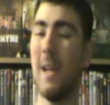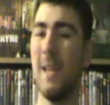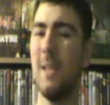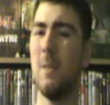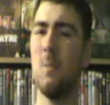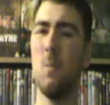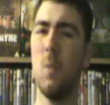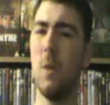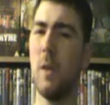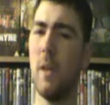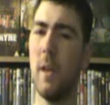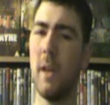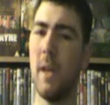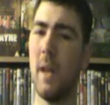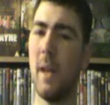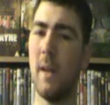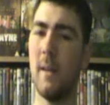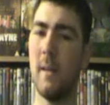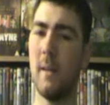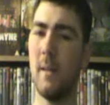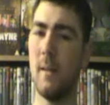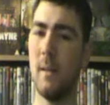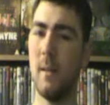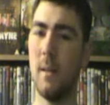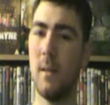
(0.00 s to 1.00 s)
that isn't what you get.
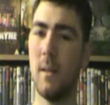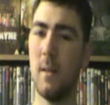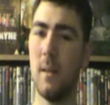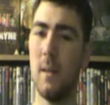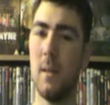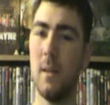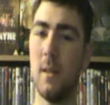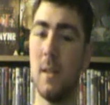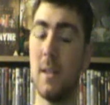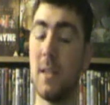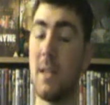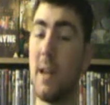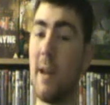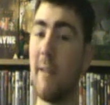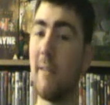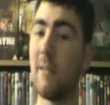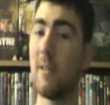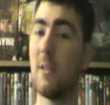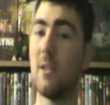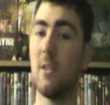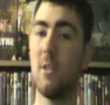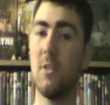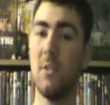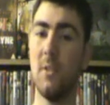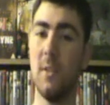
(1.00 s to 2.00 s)
It's a
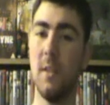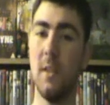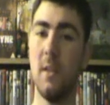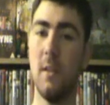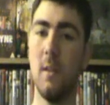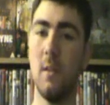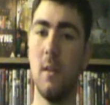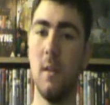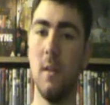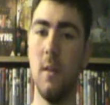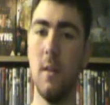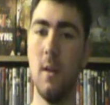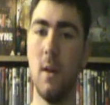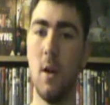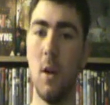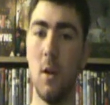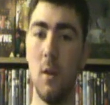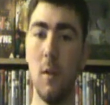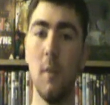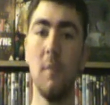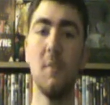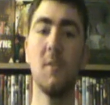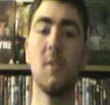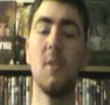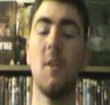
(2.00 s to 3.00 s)
character study. A
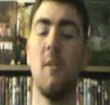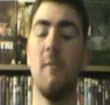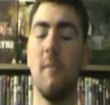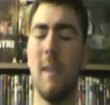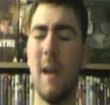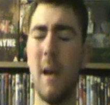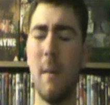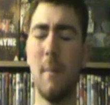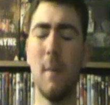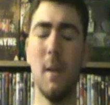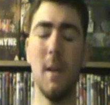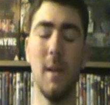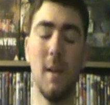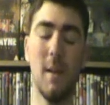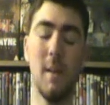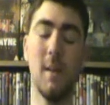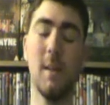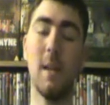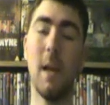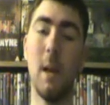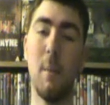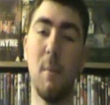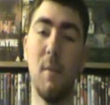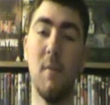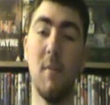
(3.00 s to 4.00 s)
love story happening at a
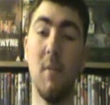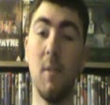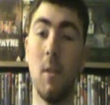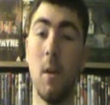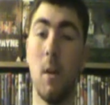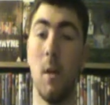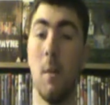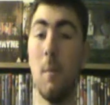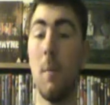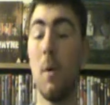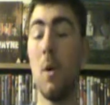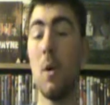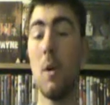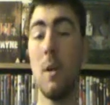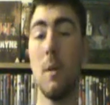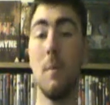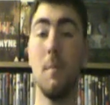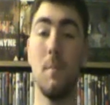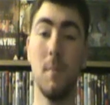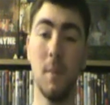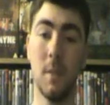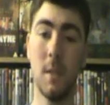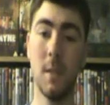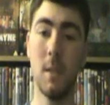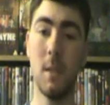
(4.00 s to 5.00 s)
time in an
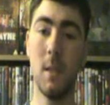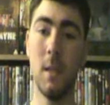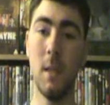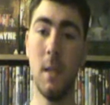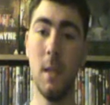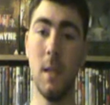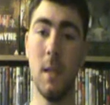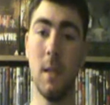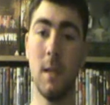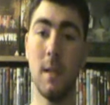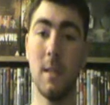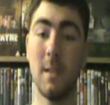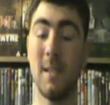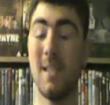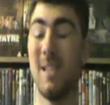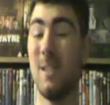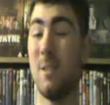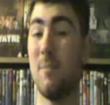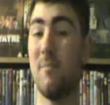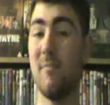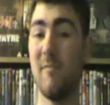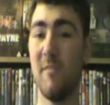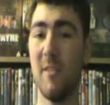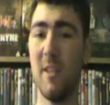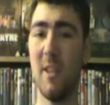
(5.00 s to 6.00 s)
apocalypse. It's
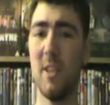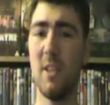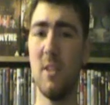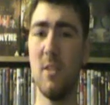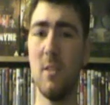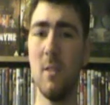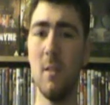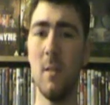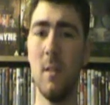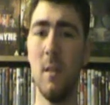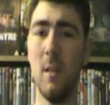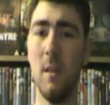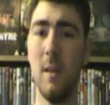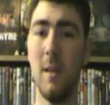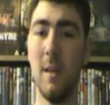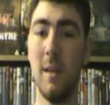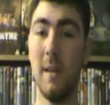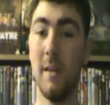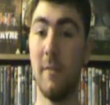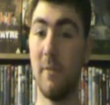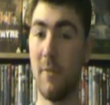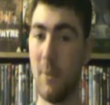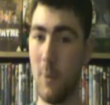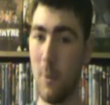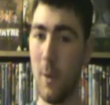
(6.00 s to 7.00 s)
inspirational,
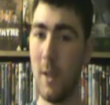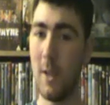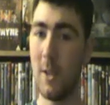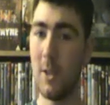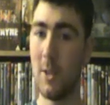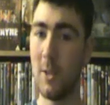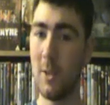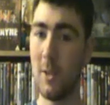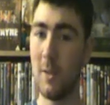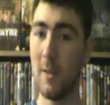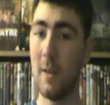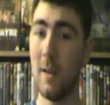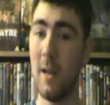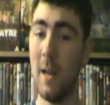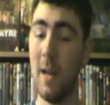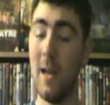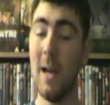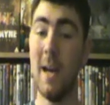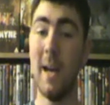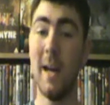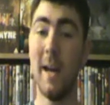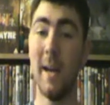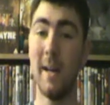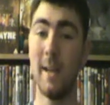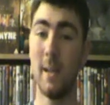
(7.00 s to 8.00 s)
influential,
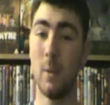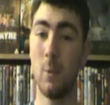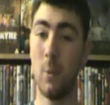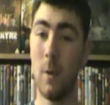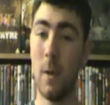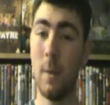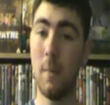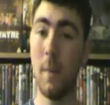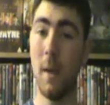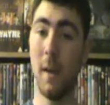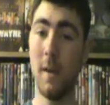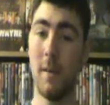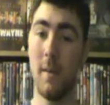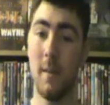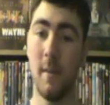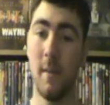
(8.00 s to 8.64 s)
and it's way better